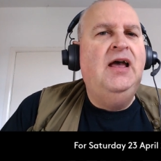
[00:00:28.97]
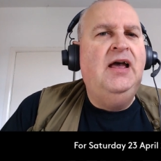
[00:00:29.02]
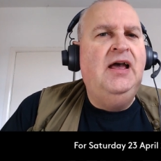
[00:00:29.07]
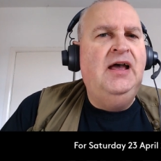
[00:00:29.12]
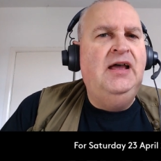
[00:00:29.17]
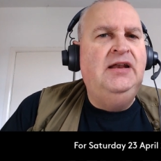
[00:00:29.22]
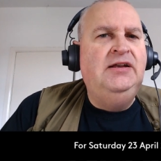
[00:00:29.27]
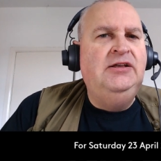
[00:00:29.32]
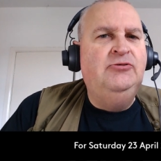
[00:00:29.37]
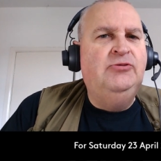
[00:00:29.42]

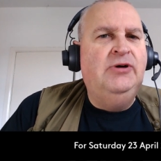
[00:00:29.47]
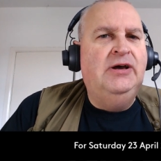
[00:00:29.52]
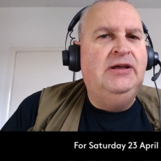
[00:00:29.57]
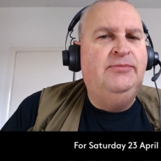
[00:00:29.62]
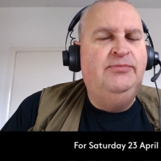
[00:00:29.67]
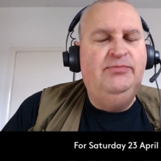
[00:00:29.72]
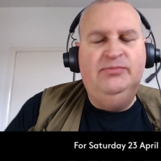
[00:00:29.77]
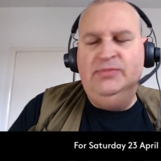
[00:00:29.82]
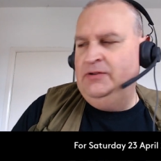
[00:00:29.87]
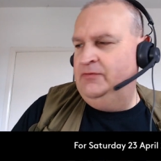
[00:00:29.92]
Anyway,
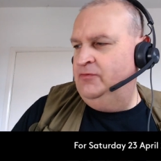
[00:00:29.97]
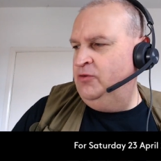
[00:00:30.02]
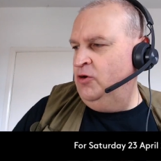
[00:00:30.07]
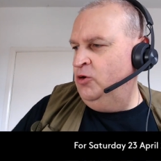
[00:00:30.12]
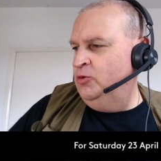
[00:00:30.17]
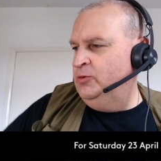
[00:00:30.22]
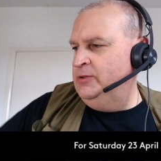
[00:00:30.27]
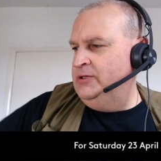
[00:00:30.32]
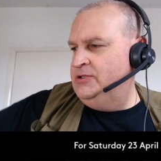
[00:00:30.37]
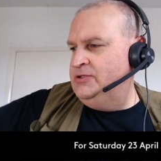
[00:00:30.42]
before
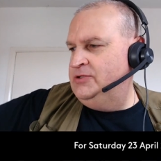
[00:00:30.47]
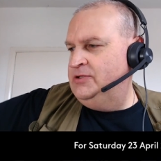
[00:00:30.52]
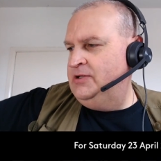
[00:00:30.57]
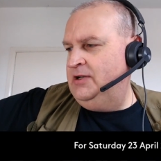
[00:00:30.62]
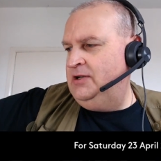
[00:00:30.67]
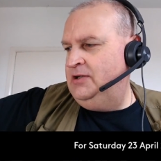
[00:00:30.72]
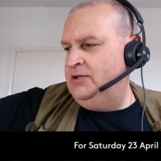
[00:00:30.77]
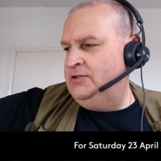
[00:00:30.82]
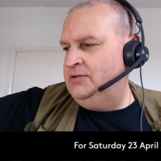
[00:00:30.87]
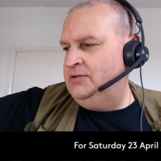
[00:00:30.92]
we start,